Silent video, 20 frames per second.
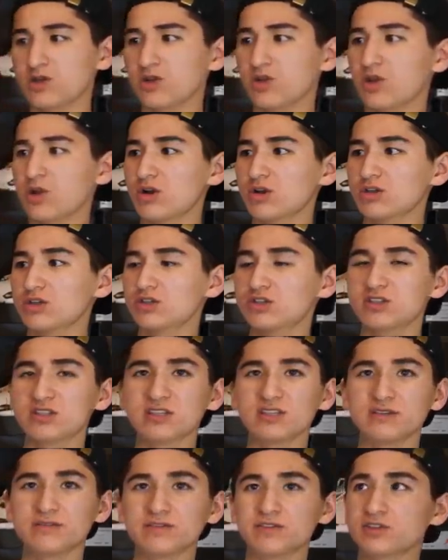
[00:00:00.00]
long
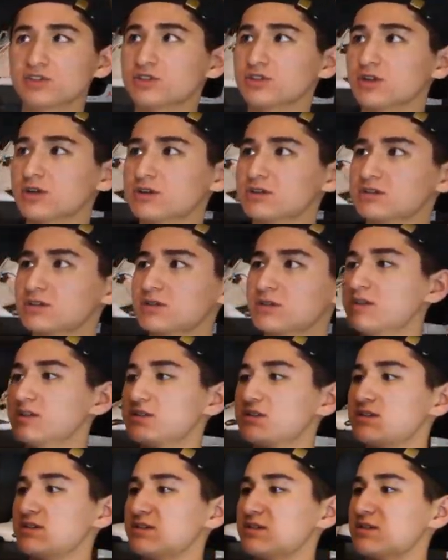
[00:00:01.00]
sleeve shirt.
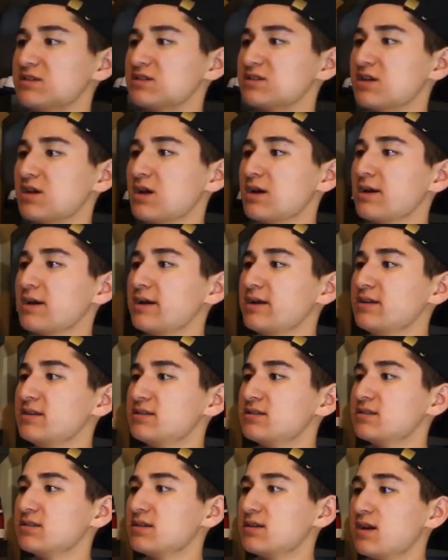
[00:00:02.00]
This is a
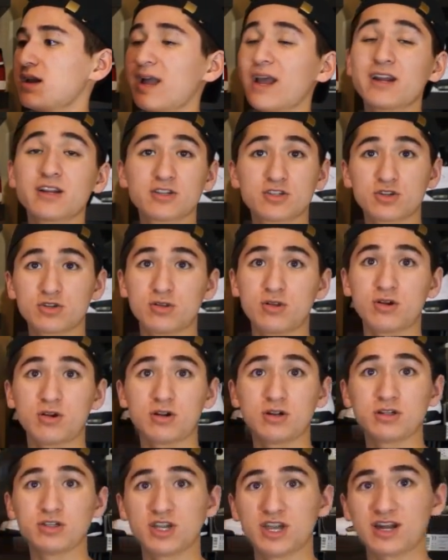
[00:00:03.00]
size extra
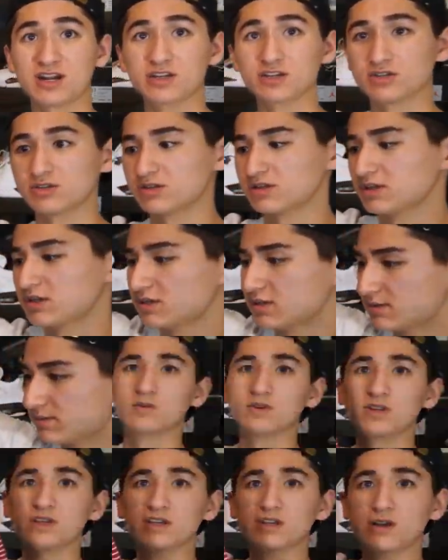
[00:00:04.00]
large, actually.
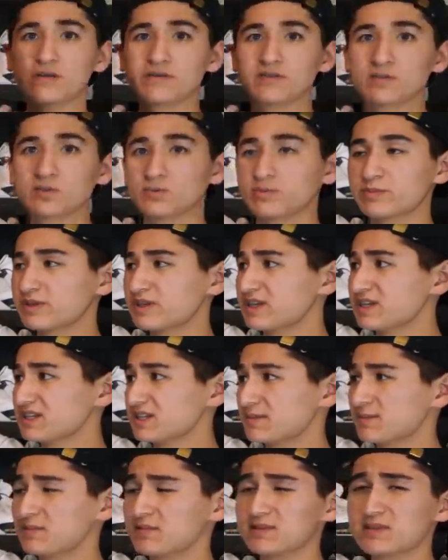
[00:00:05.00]
Really comfortable piece.
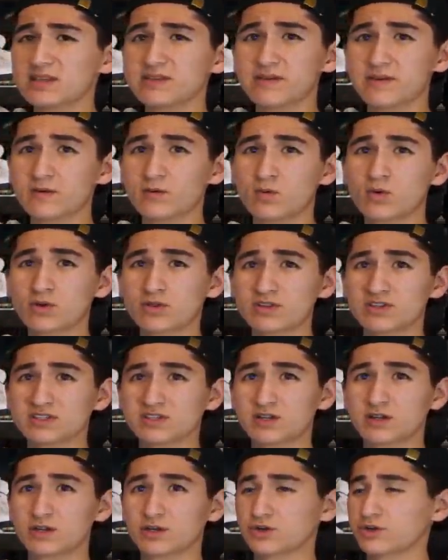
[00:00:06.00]
I believe I wore this
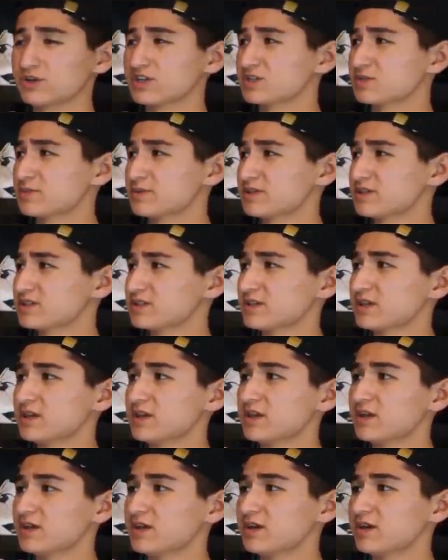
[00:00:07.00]
on Christmas.
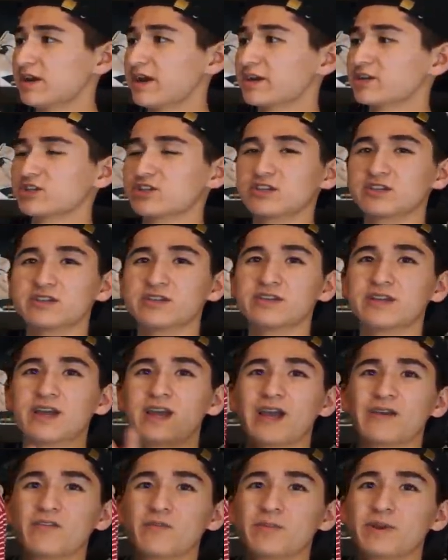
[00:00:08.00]
I actually
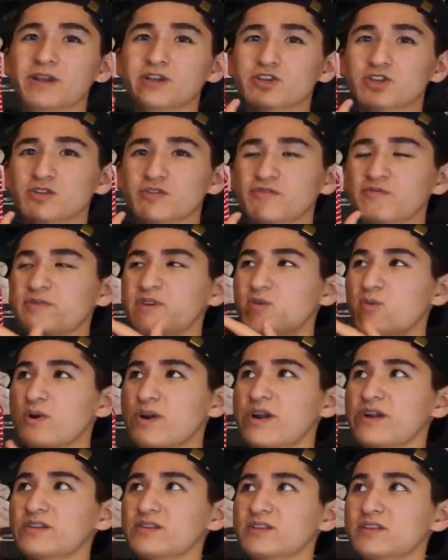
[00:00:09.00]
have a picture of me
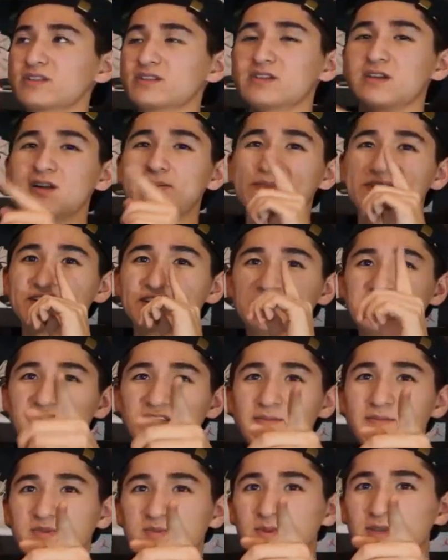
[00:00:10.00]
wearing this on my
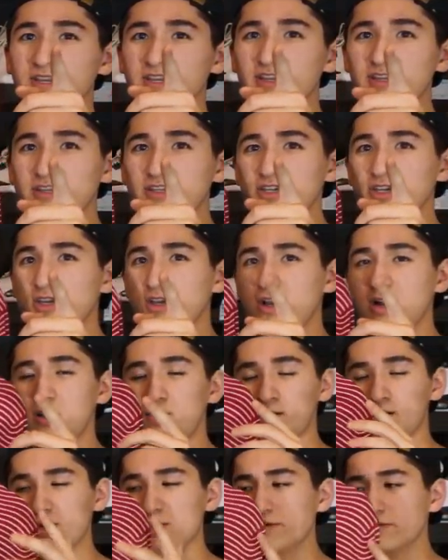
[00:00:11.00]
Snups page,
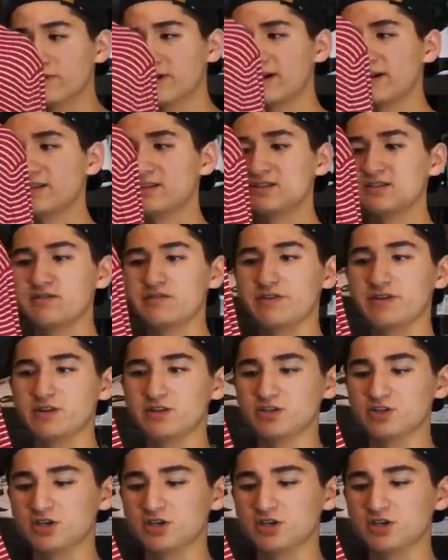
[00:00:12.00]
on my overheads fit